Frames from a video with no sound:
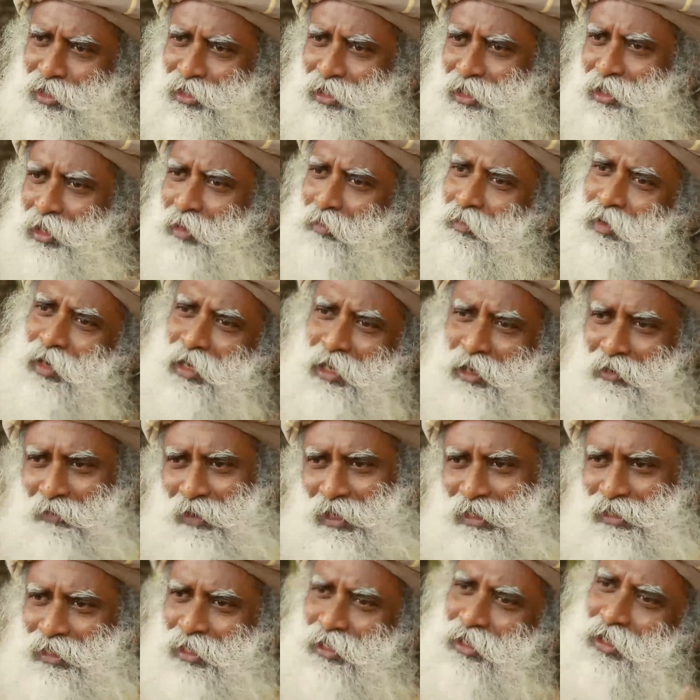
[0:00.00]
it in a million
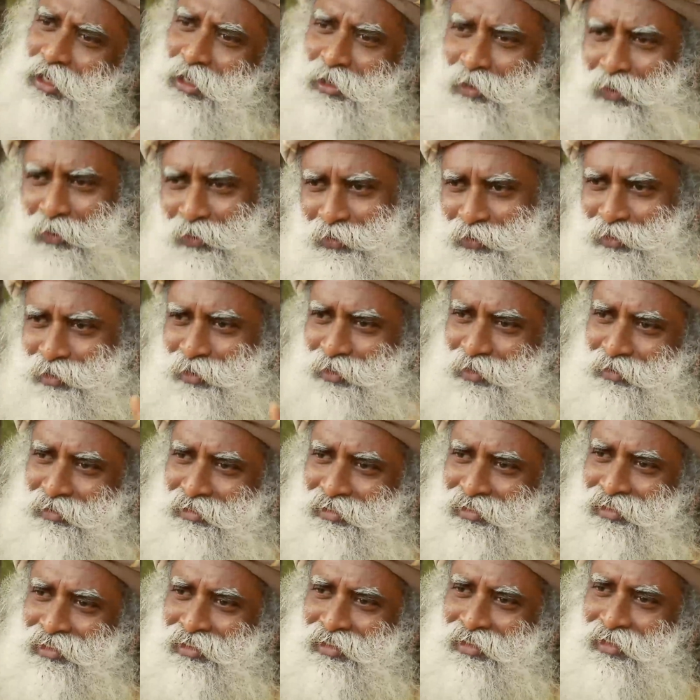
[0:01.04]
ways that he knows.
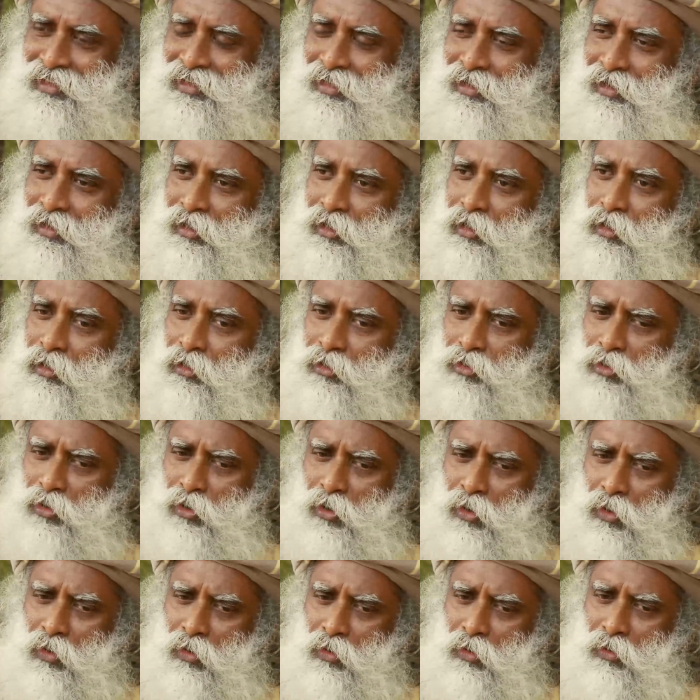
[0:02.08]

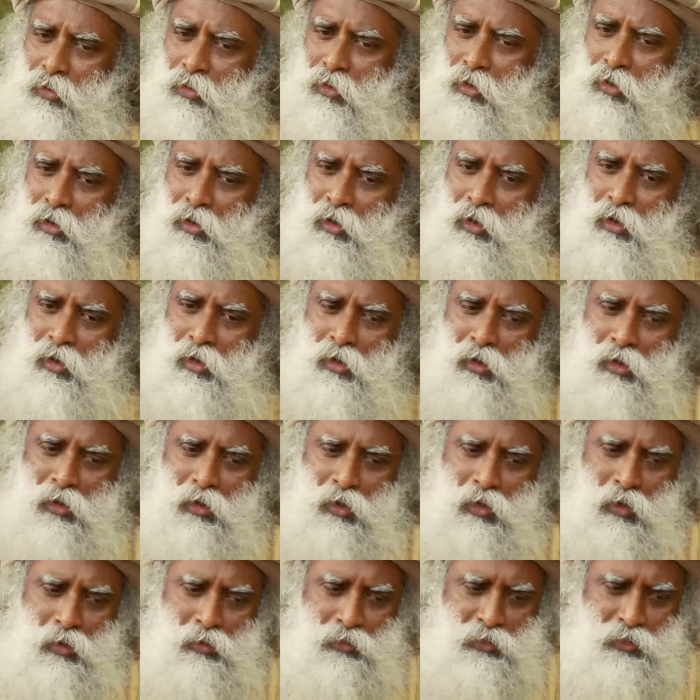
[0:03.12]
So,
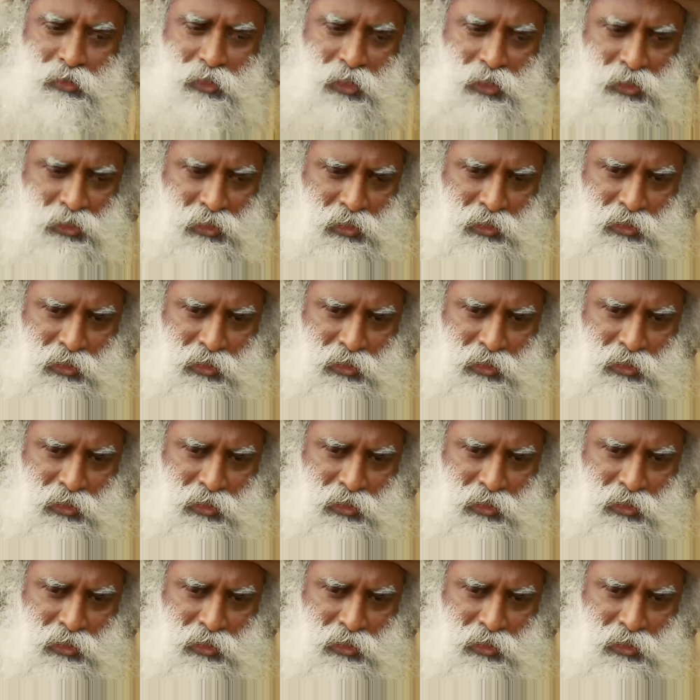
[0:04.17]
just